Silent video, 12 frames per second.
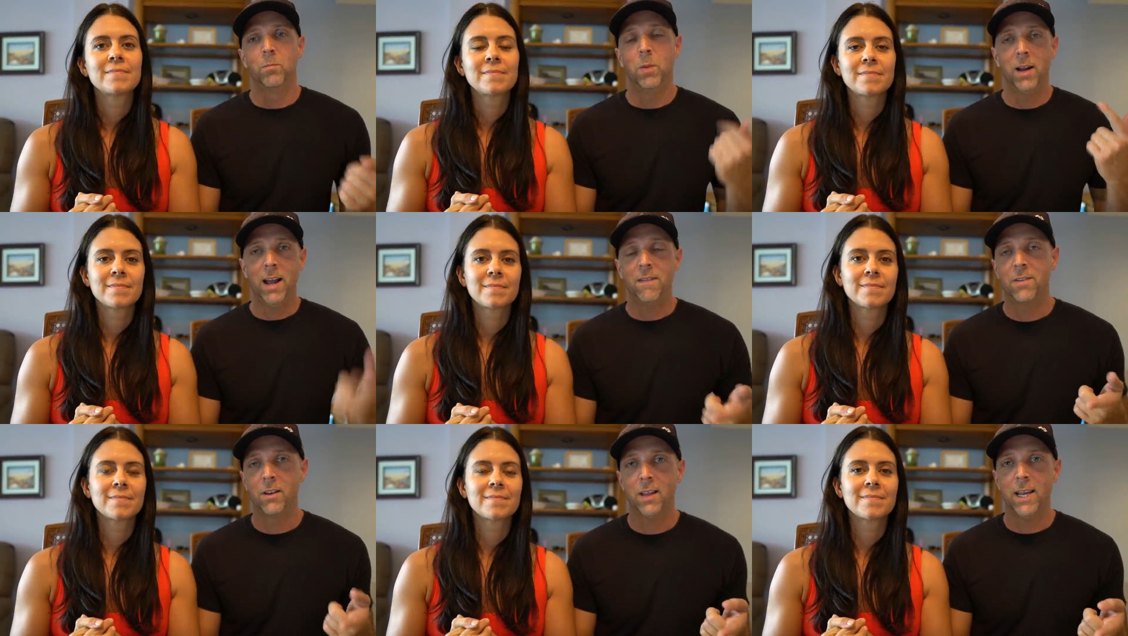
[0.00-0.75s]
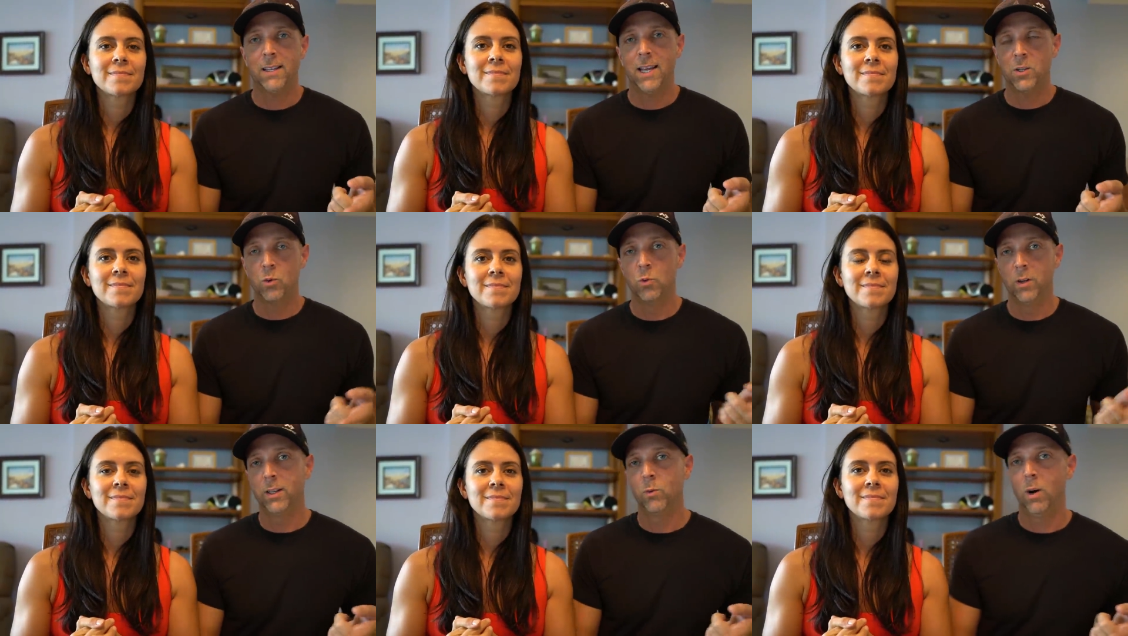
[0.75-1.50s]
Speaker 1: But I feel like they do
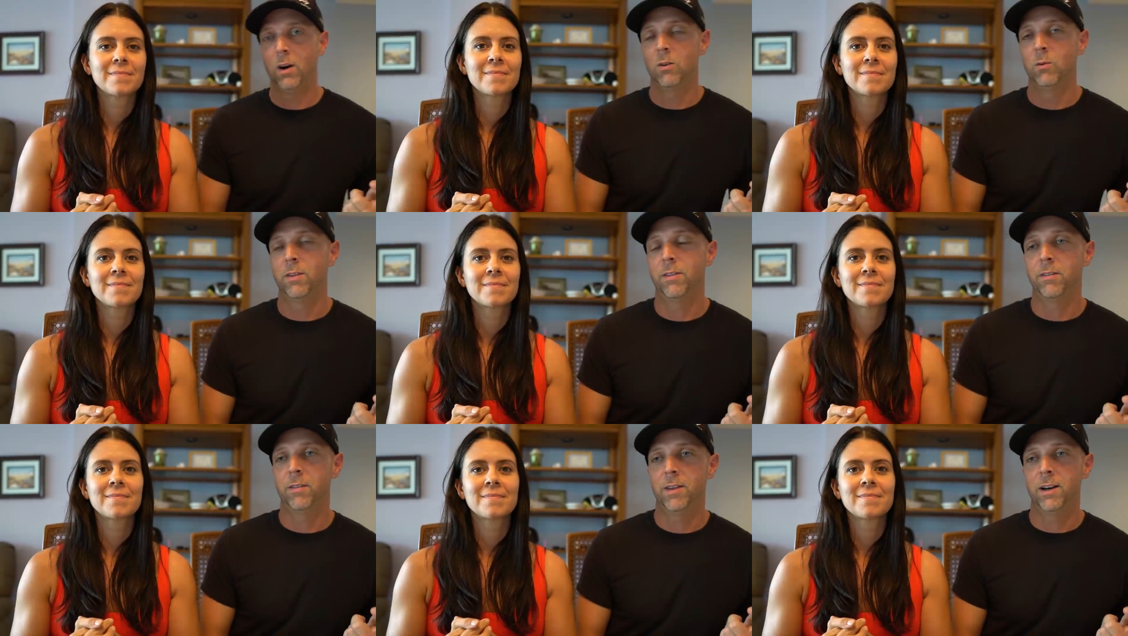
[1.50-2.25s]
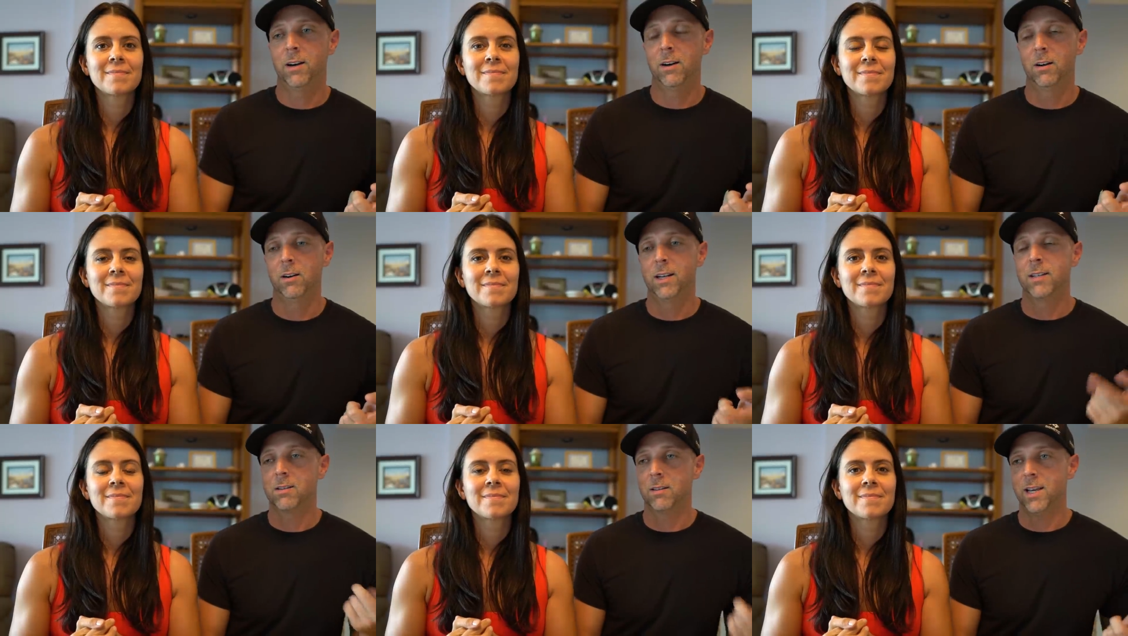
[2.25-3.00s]
really well with their
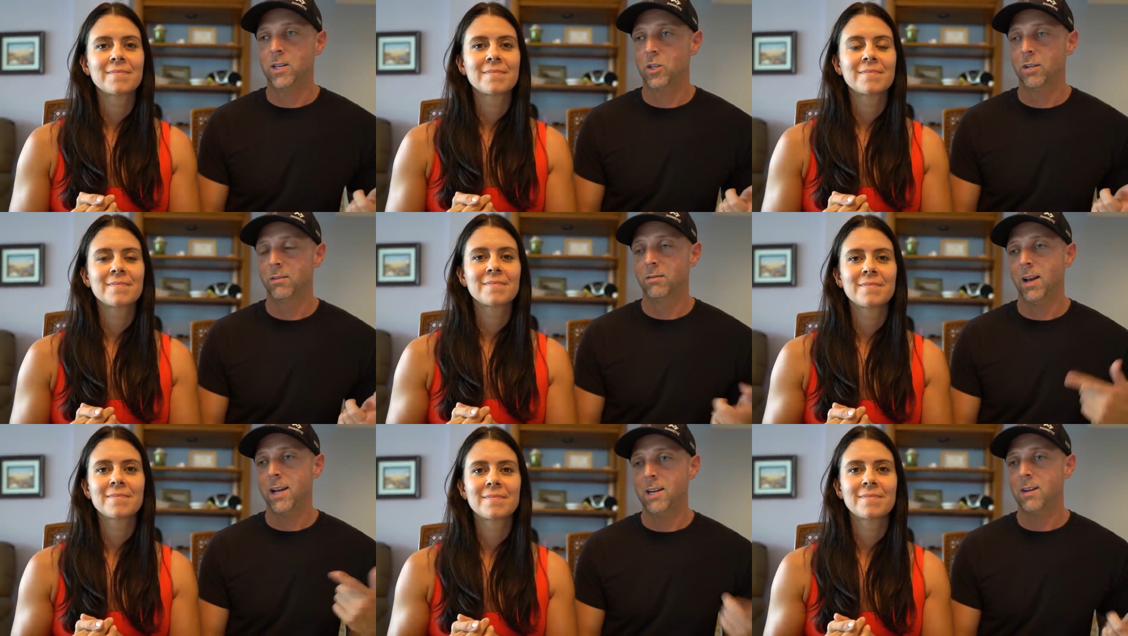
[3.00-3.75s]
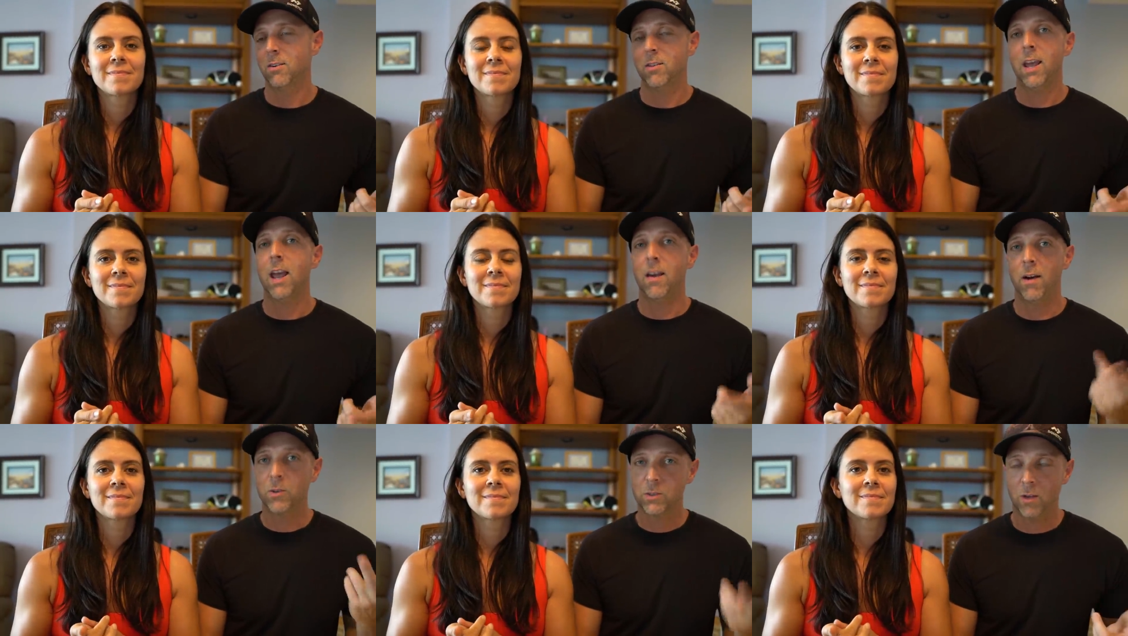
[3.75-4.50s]
insulation. I hear they
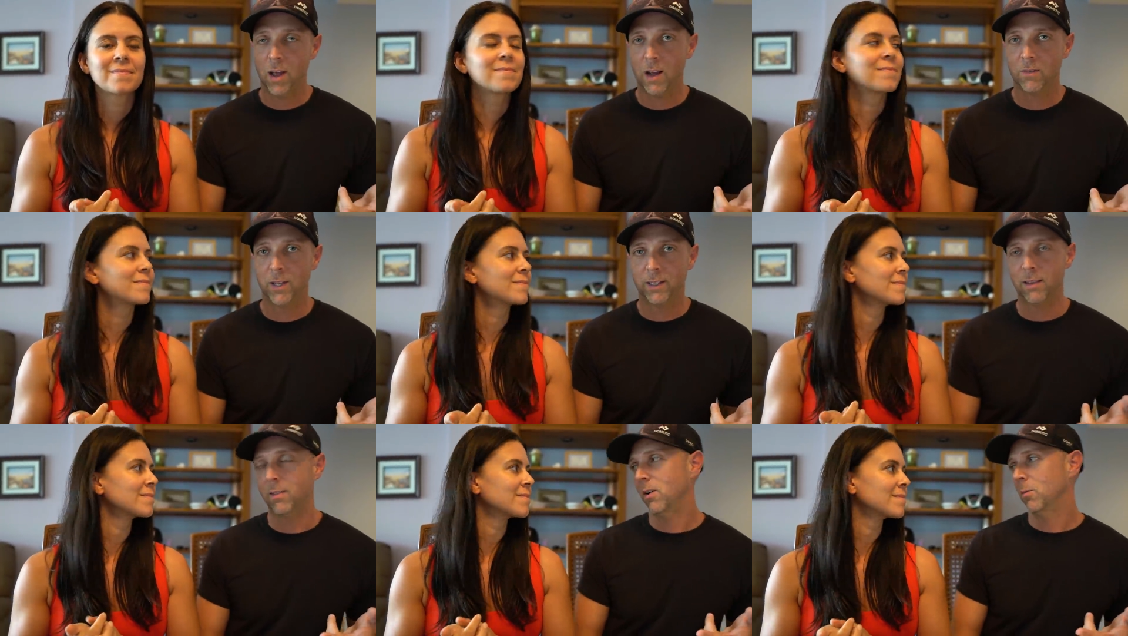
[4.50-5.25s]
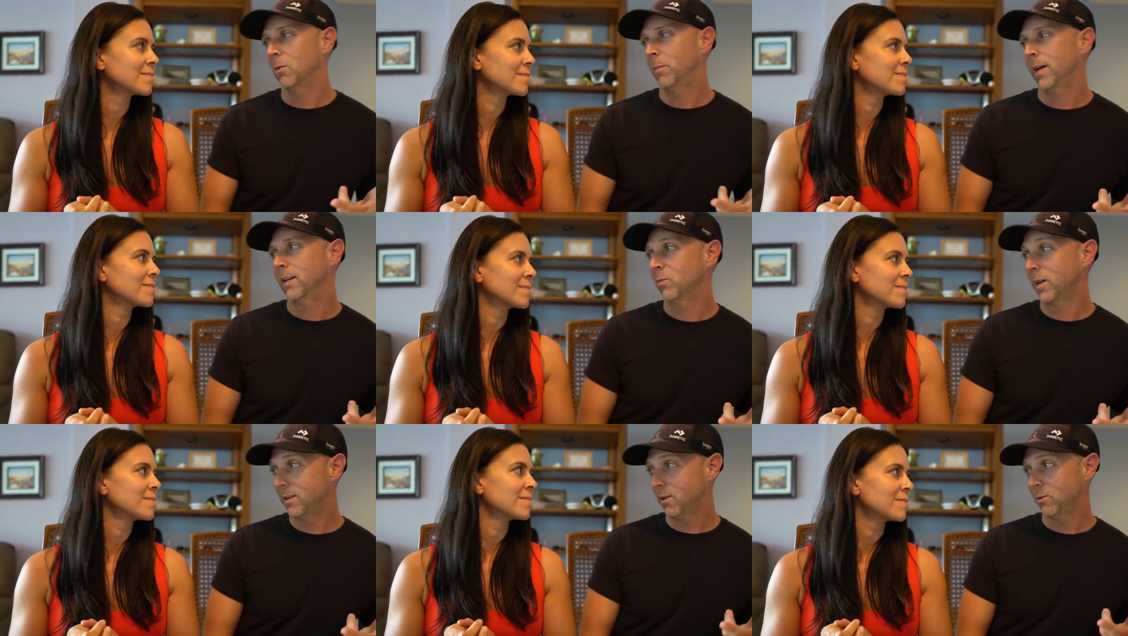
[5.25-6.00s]
also have like the thermal pane
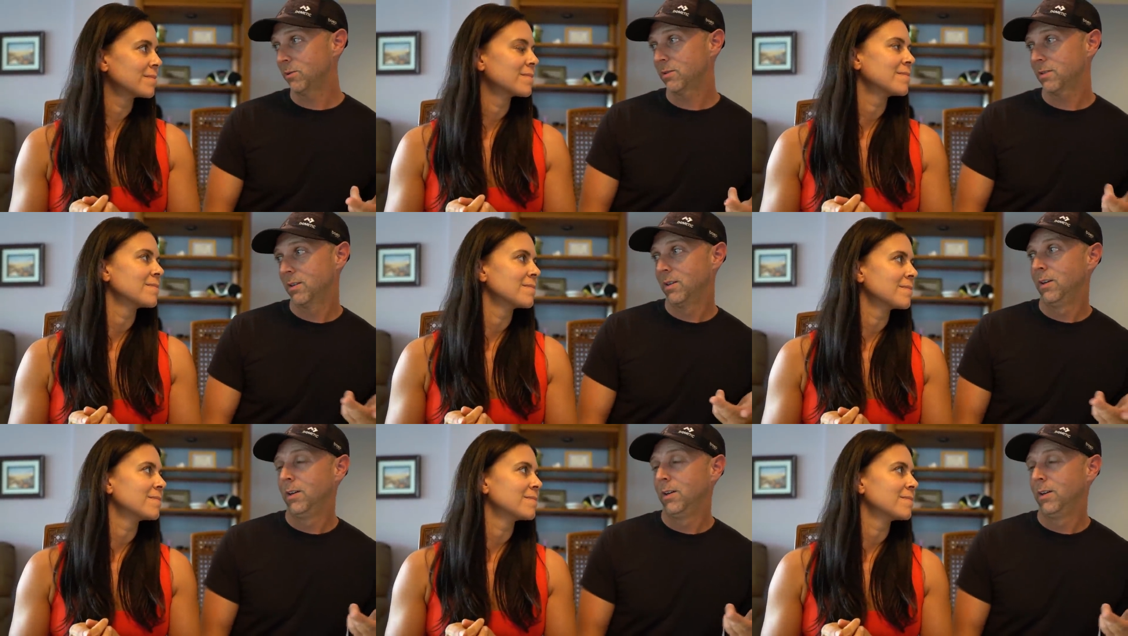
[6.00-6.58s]
windows.